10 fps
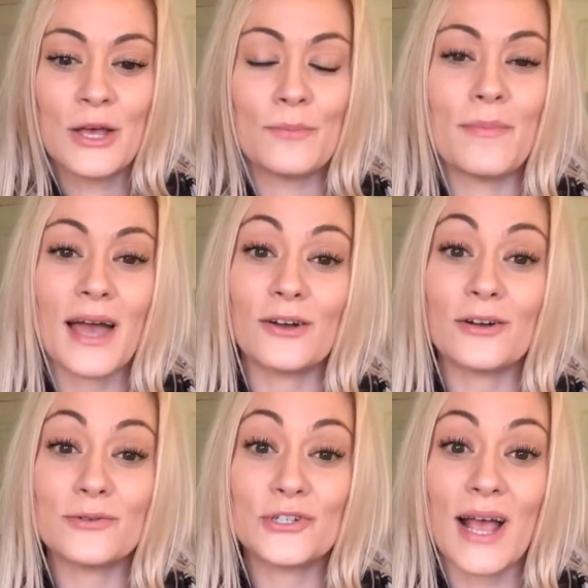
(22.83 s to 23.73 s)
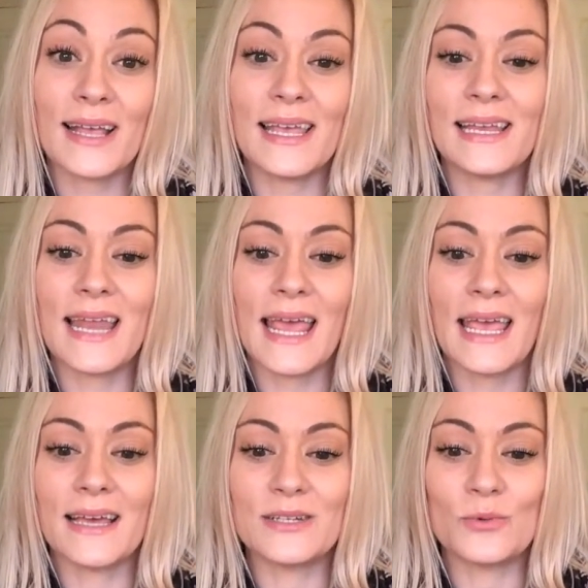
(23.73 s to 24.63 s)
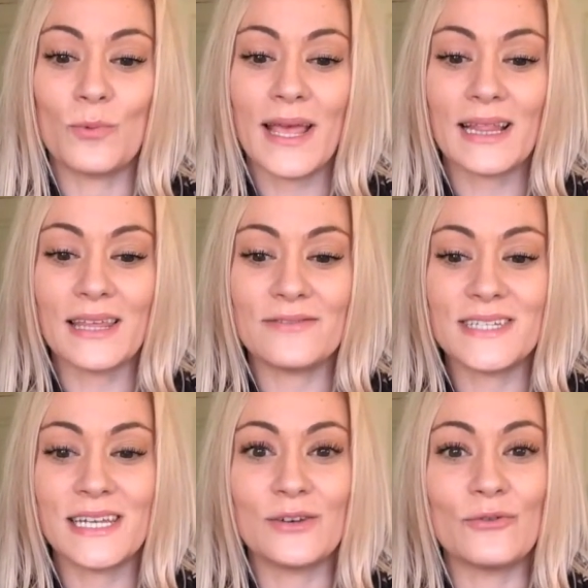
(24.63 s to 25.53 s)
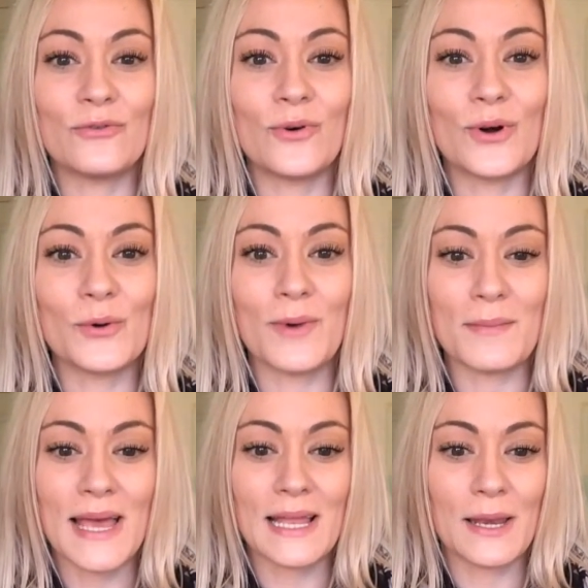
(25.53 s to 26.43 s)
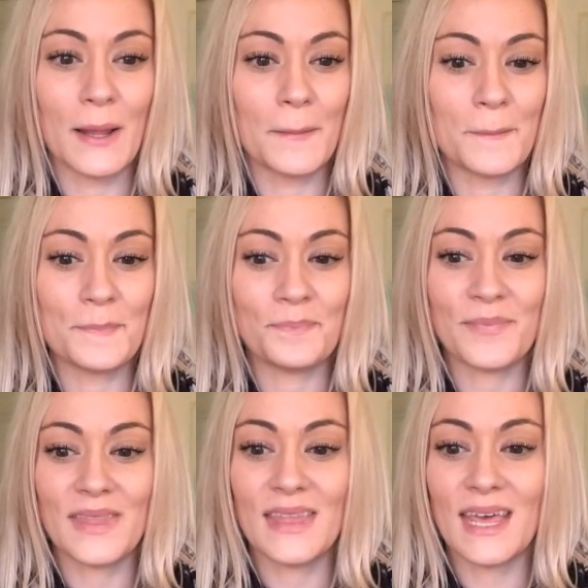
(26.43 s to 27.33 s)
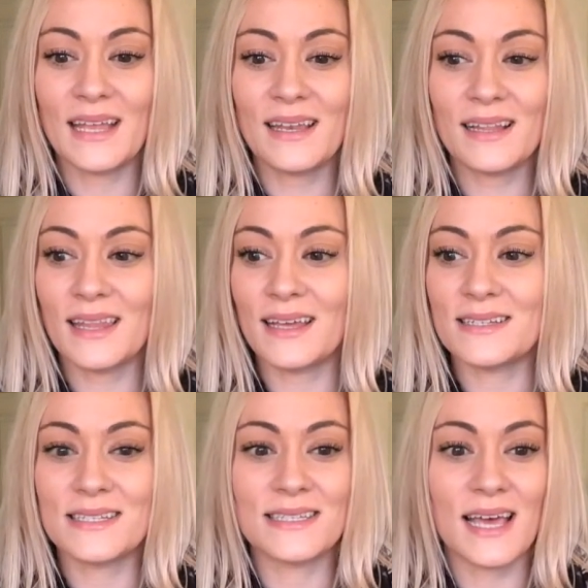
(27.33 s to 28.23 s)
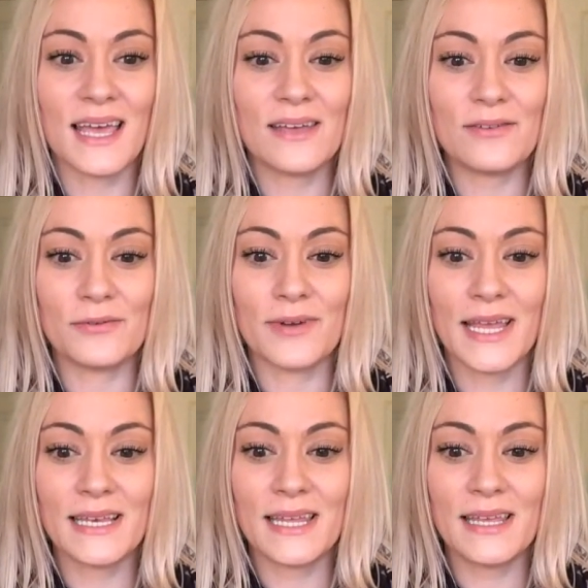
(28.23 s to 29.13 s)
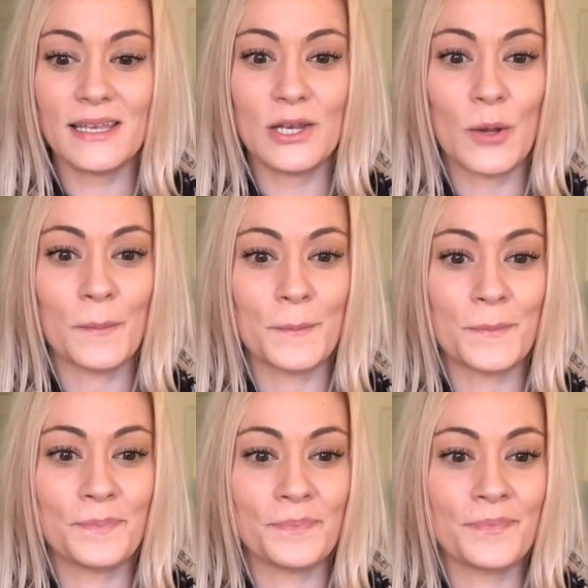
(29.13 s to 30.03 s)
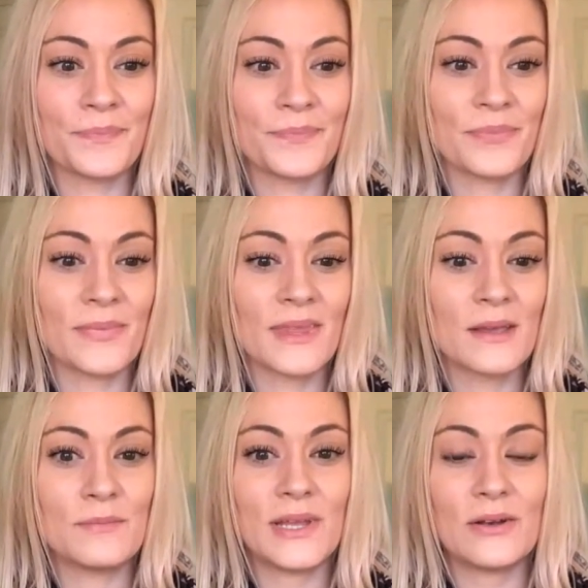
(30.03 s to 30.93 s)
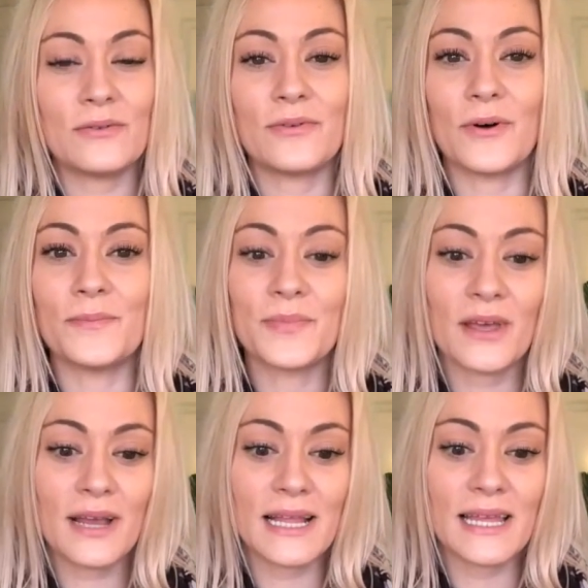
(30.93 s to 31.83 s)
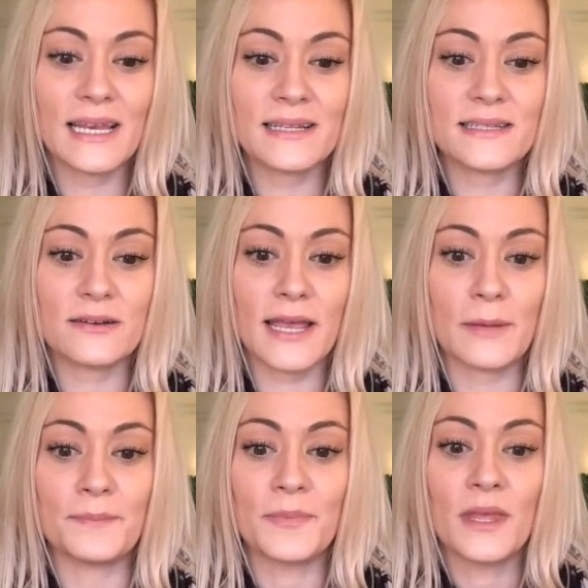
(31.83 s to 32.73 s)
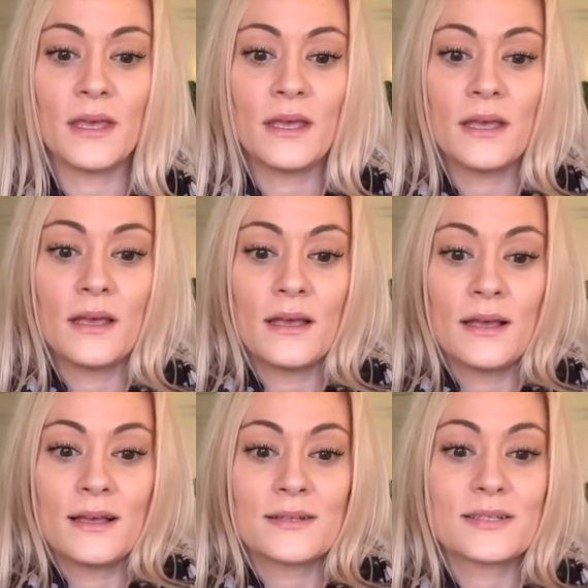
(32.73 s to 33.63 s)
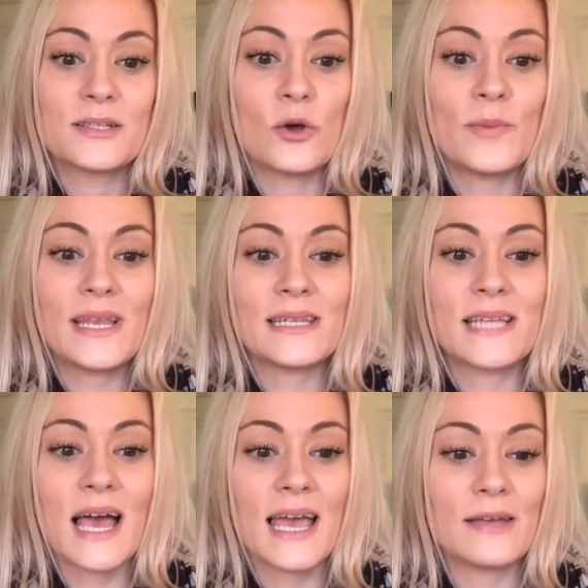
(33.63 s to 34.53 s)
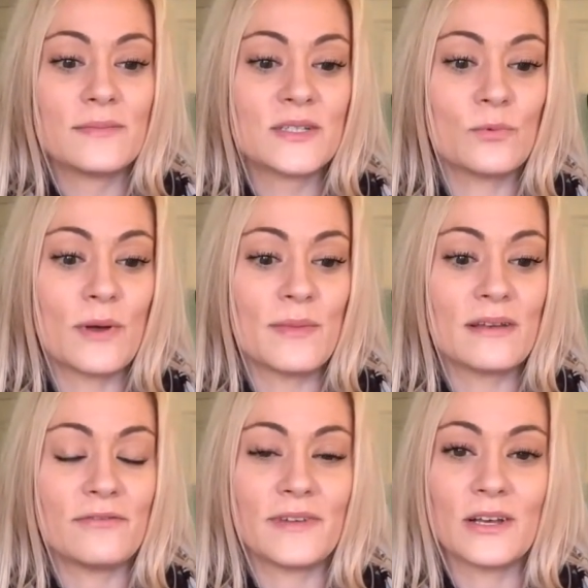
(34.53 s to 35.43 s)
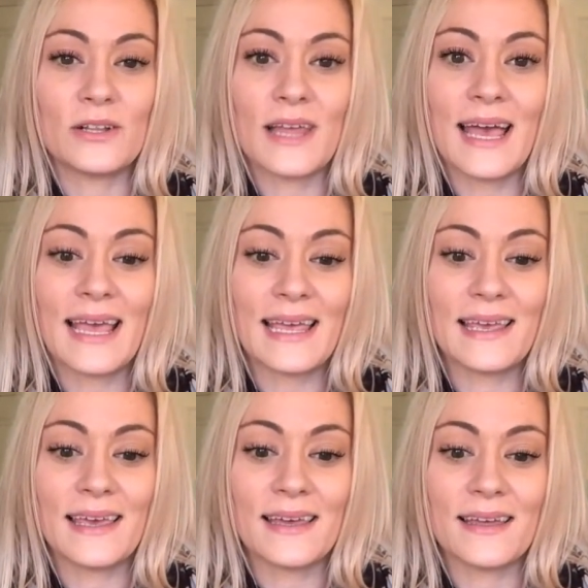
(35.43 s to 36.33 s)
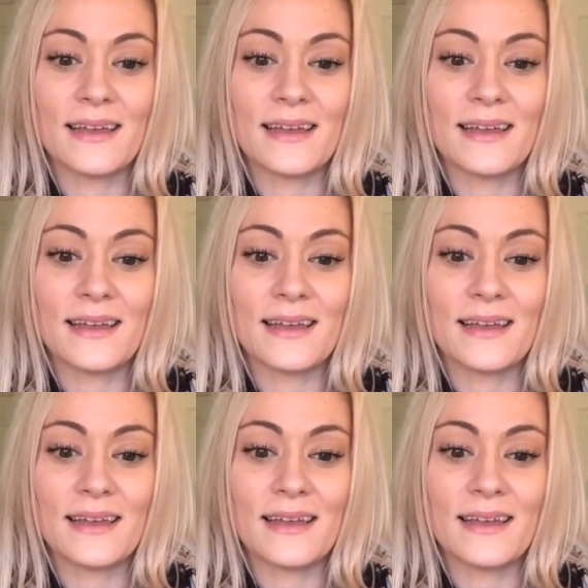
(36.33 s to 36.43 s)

Macro tracking and weightlifting for women. And then let's dive right in. Beautiful. All right, ladies. Great. So many times women feel like